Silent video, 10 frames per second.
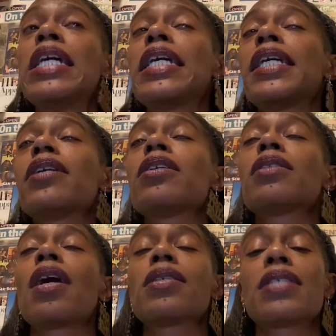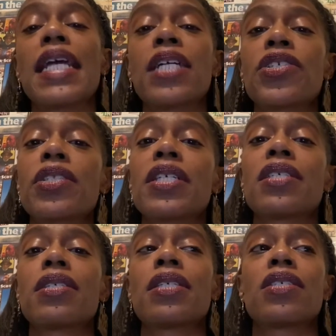Here in Los
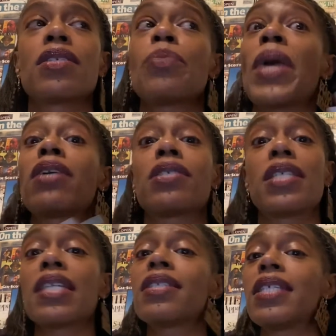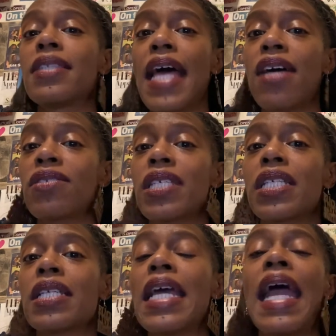Angeles, it's about
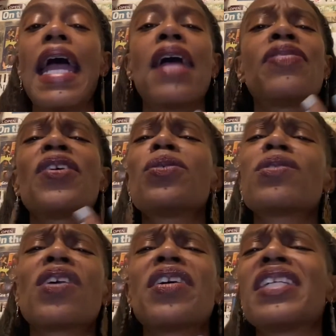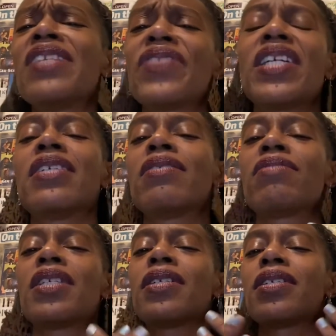60,000. And those aren't
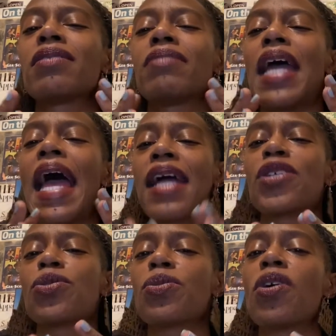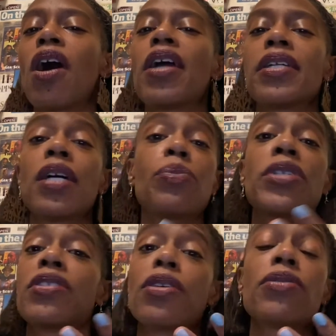even the actual hard
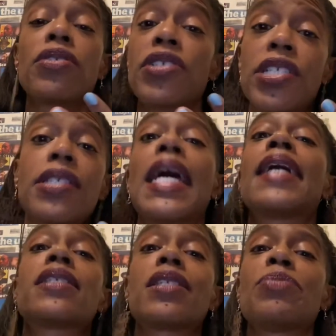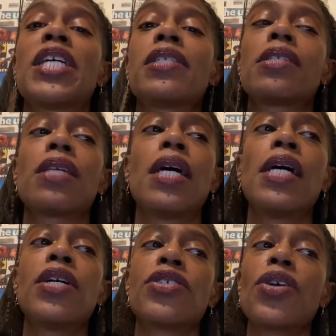numbers. Those are just estimates.
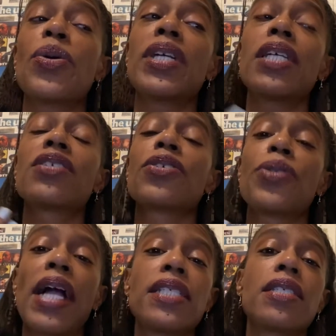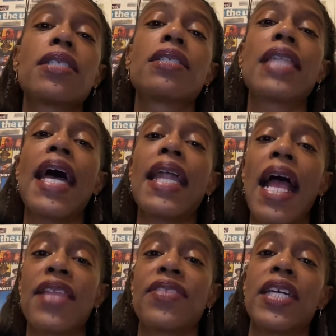So it is a crisis that
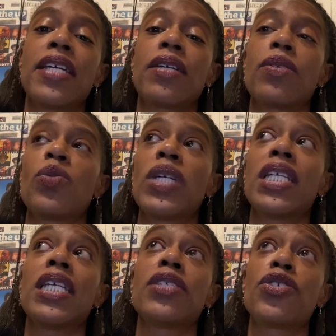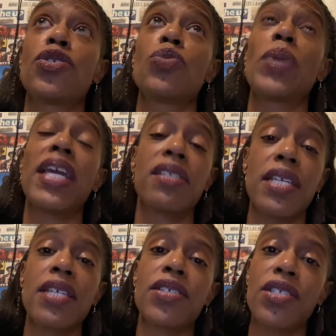I think we need to pay
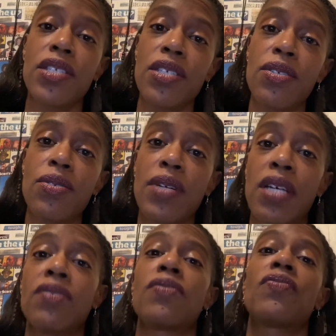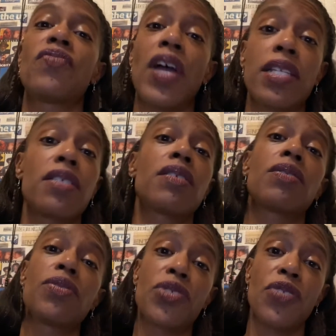attention to and find a
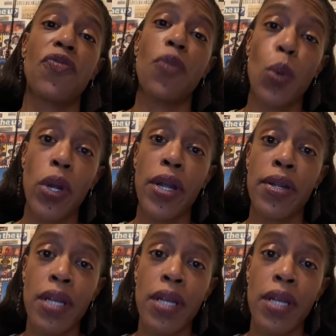solution for.